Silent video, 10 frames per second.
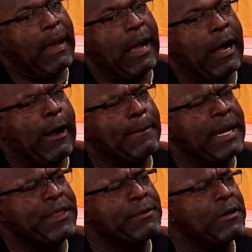I
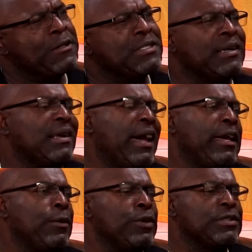think because
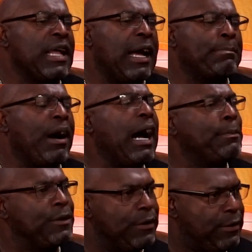Guyana was not
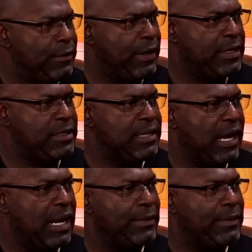popular at the time.